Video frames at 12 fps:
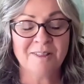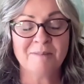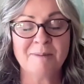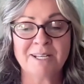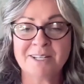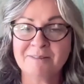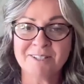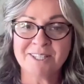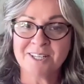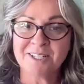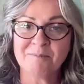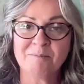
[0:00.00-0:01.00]
the
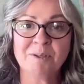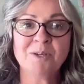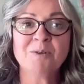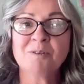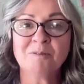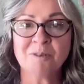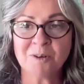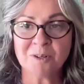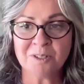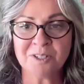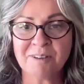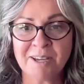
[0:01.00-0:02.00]
magnificent,
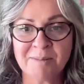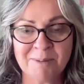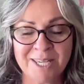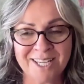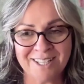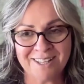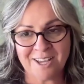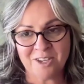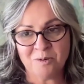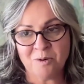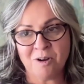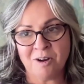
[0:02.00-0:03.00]
beautiful, divine being that
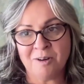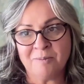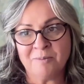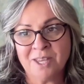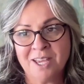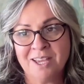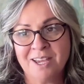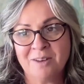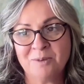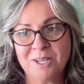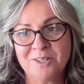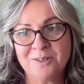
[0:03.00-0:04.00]
you are. And
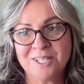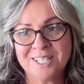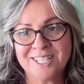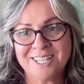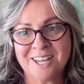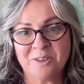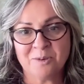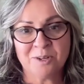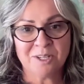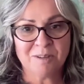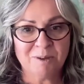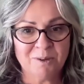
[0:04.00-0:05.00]
we can do this together
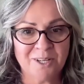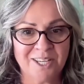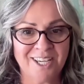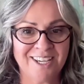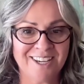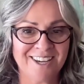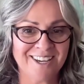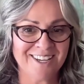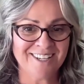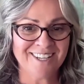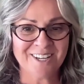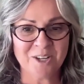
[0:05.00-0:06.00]
in community
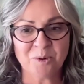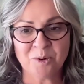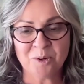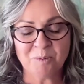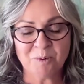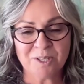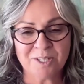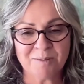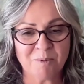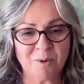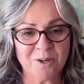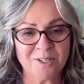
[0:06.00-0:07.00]
and in a group with
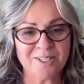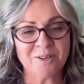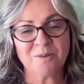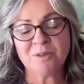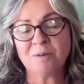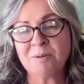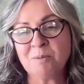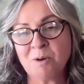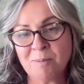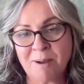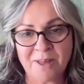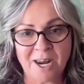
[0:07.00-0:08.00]
support. So there'll be more
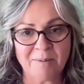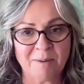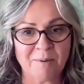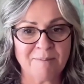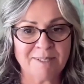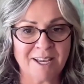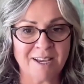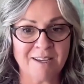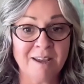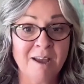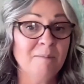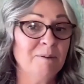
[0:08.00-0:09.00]
about that on my
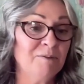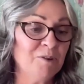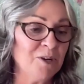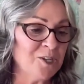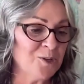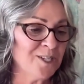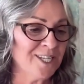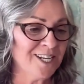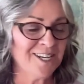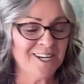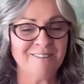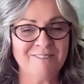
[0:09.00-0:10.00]
website. But if you're interested
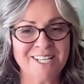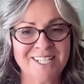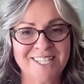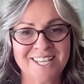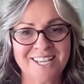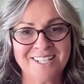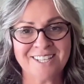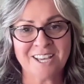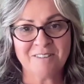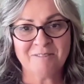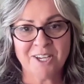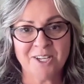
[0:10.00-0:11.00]
in any of these things, I
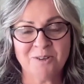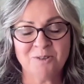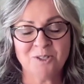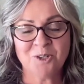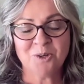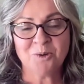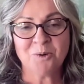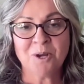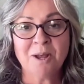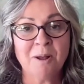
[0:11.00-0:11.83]
invite you to,